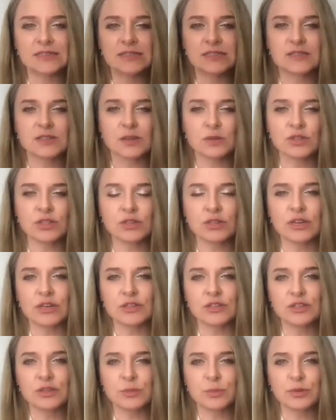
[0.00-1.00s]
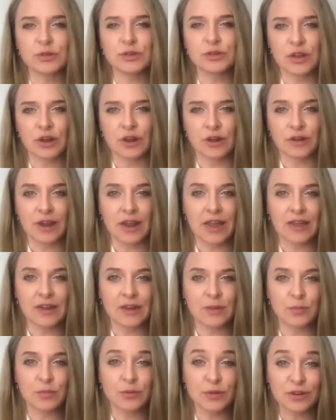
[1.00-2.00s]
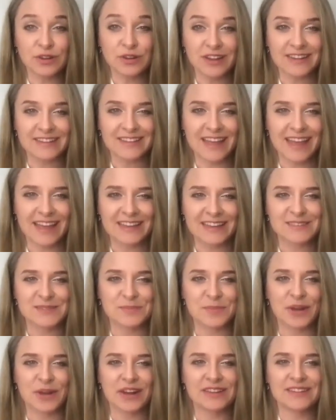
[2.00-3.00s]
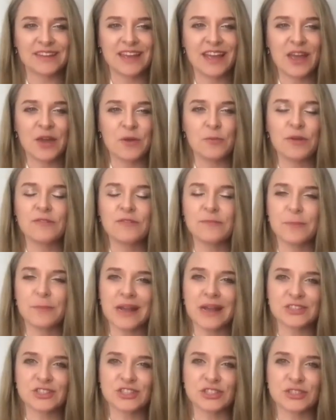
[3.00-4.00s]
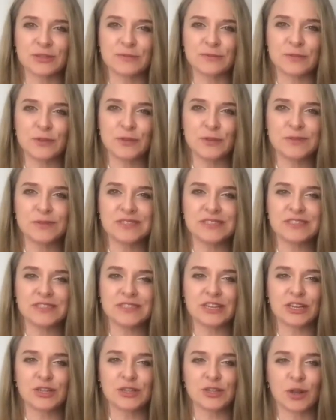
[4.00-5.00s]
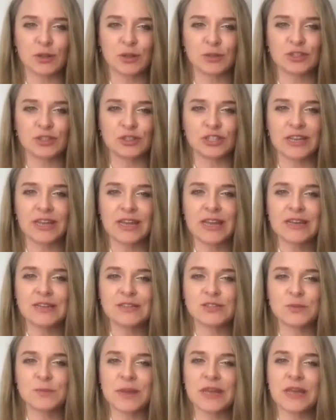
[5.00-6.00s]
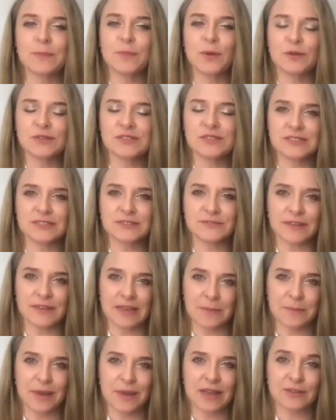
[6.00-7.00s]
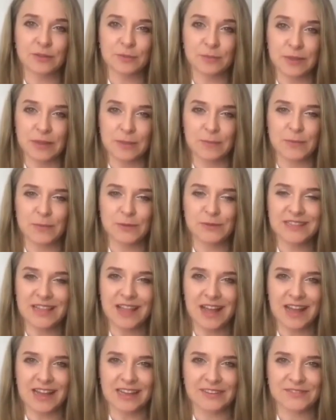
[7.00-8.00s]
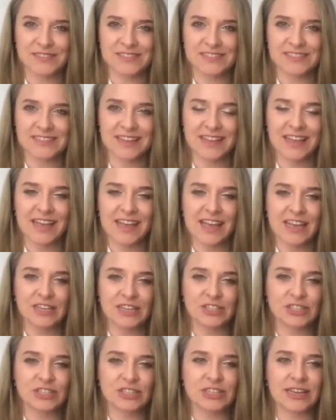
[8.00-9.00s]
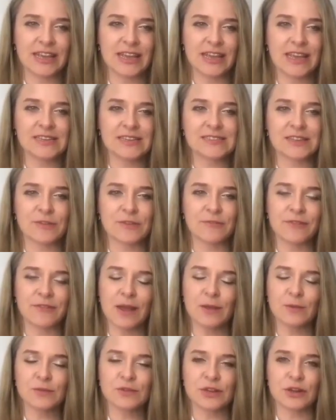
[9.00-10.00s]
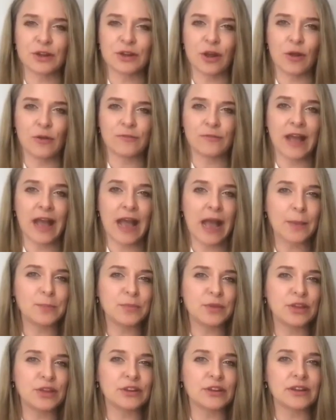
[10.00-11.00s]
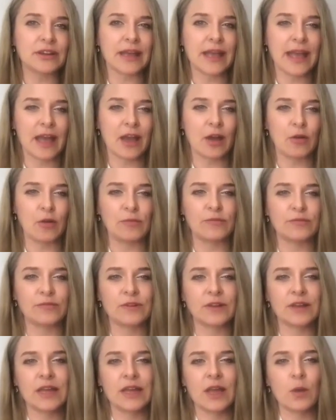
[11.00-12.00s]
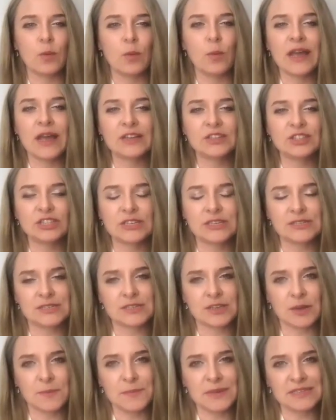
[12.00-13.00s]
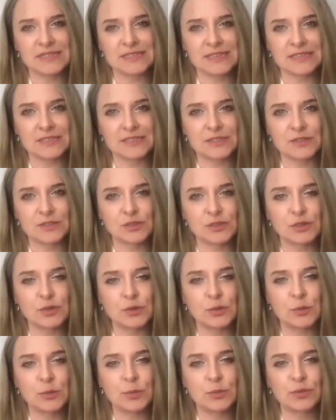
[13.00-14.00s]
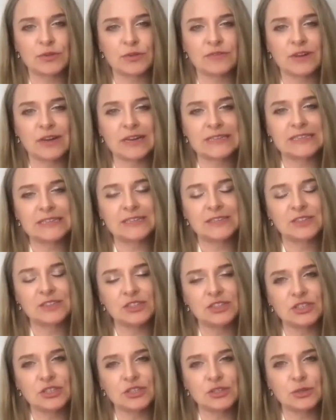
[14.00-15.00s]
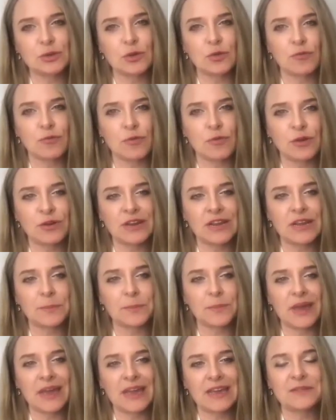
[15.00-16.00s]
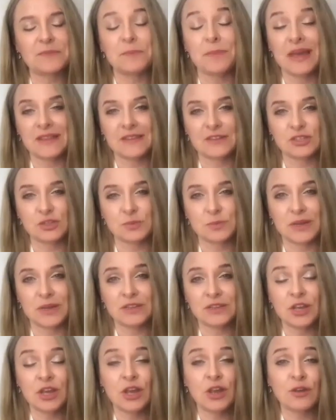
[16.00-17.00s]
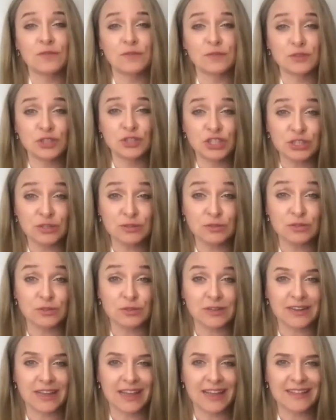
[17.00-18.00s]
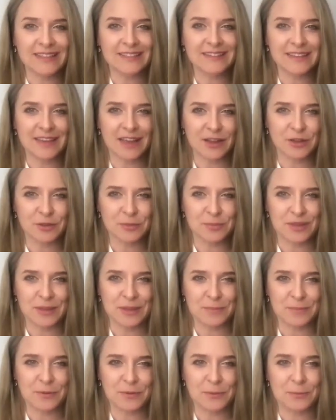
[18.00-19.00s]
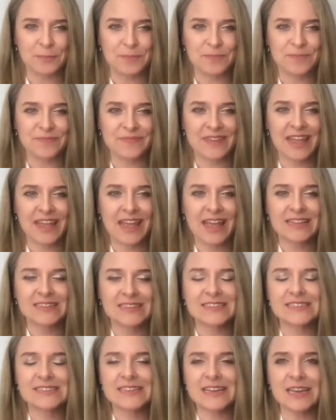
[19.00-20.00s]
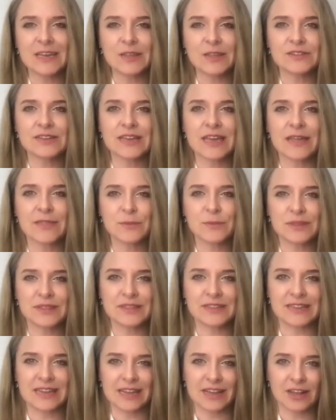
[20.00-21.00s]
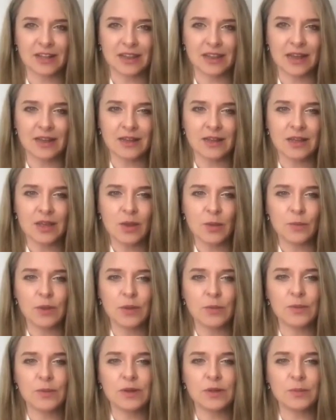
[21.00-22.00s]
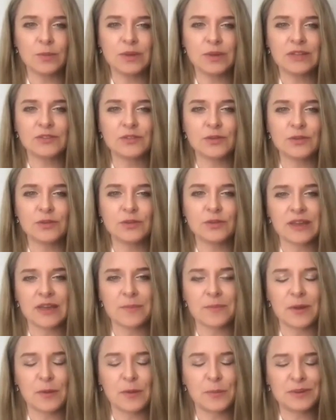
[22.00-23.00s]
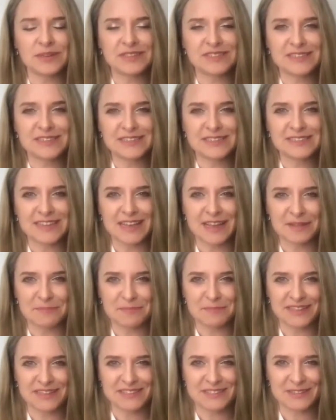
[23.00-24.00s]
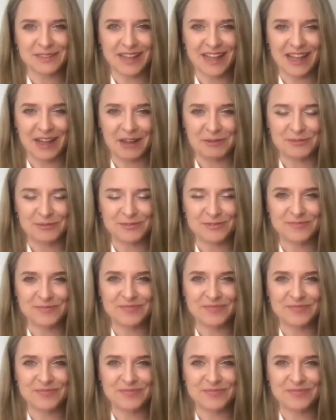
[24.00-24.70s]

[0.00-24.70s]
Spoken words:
a social entrepreneur and a product expert with passion for using technology to make positive impact on people's lives. She is a founder of Happier Health, where she is committed to providing digital chronic pain management for children and young people. Today, together with Nicola, we will be talking about business and mental health.